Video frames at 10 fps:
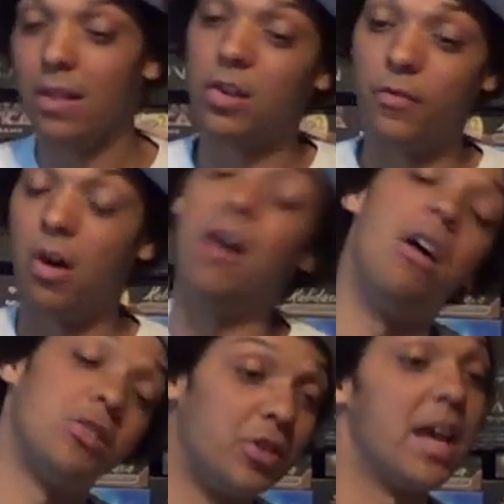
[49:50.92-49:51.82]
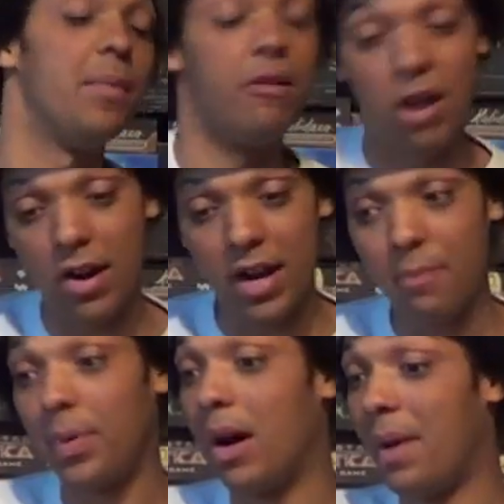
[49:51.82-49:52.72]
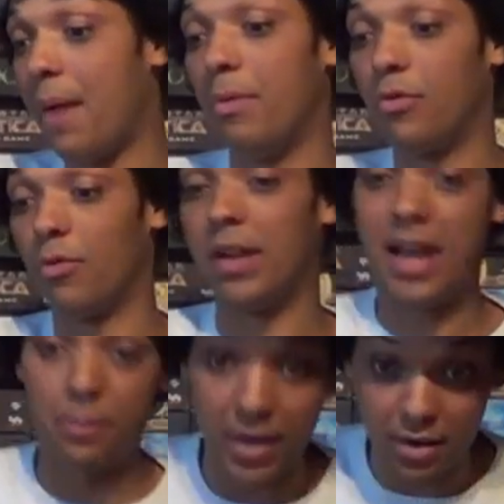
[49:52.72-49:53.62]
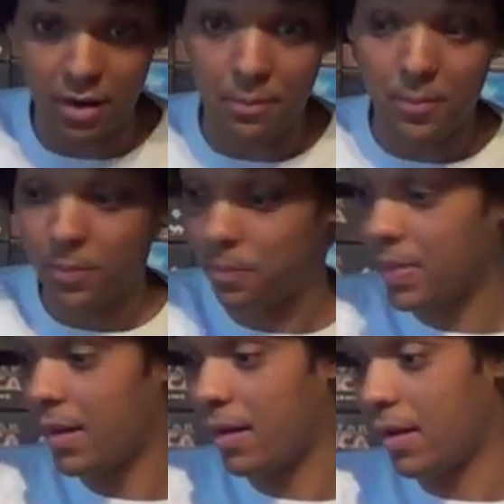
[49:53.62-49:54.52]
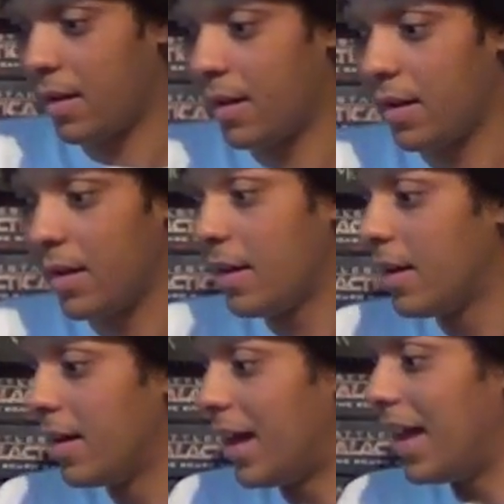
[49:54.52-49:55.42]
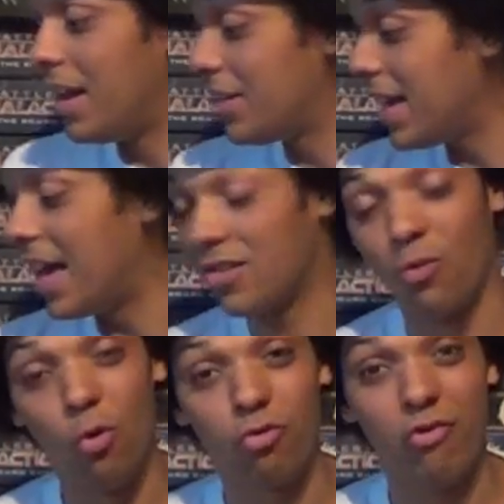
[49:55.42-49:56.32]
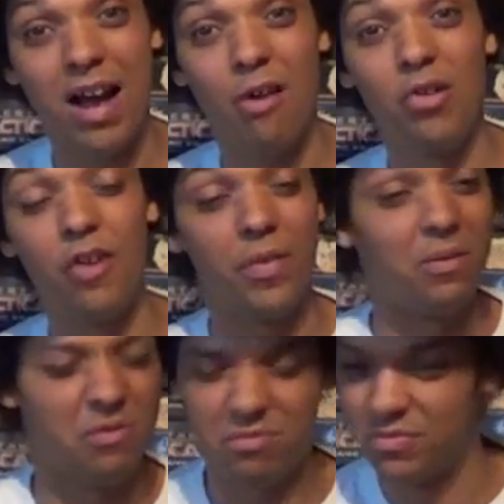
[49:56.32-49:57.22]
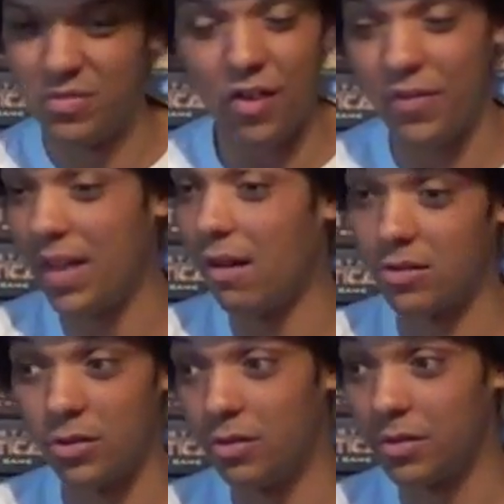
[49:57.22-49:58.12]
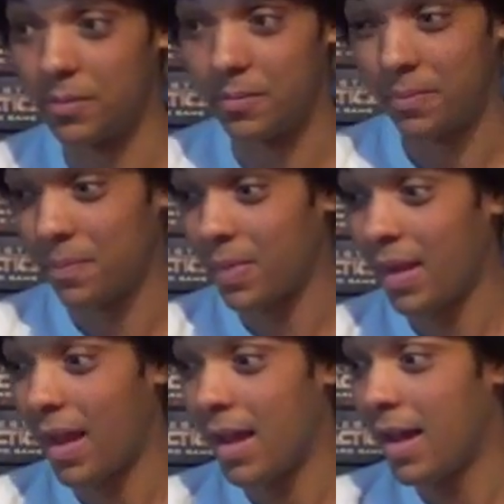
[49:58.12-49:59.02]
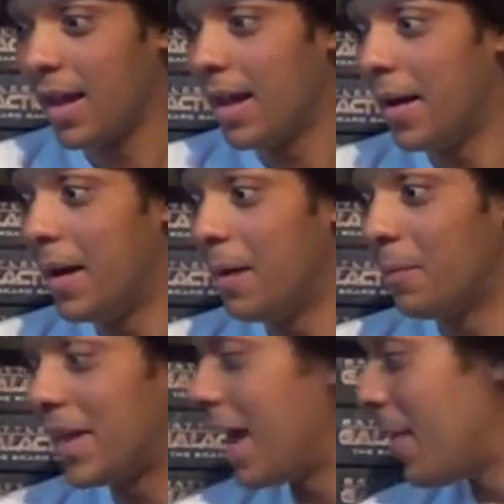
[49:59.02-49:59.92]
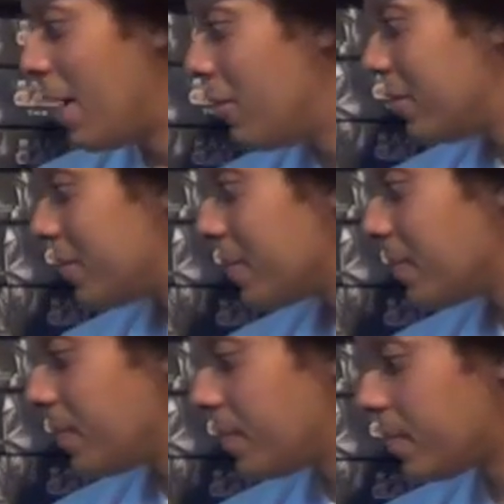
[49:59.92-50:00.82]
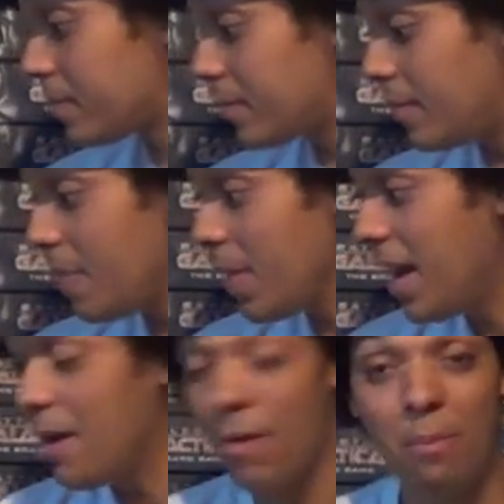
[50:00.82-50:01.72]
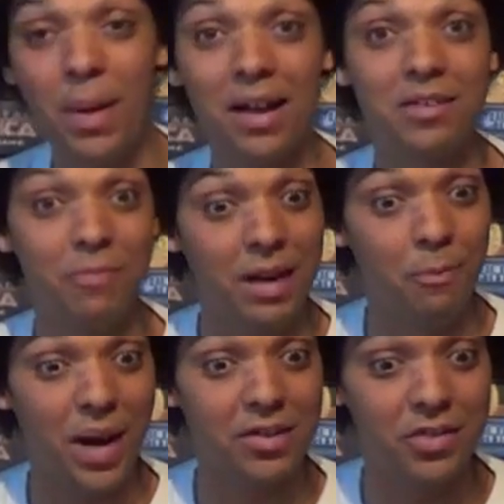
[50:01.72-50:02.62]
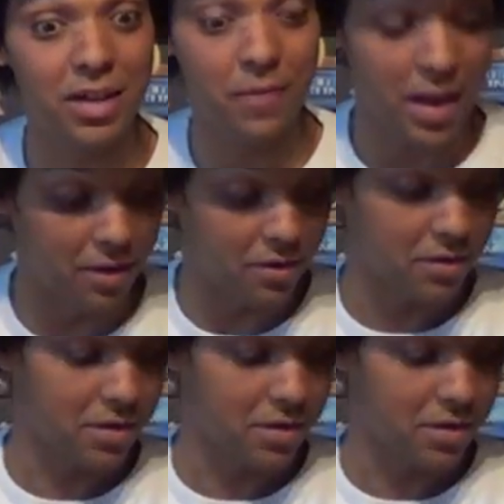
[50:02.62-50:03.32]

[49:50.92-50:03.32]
So I thought, oh, I should have came in here earlier, but I'm happy with sort of the late pickup. And yeah, so I walked around, nothing, nothing there at all. Um, came out, and then went back to, went back to the event.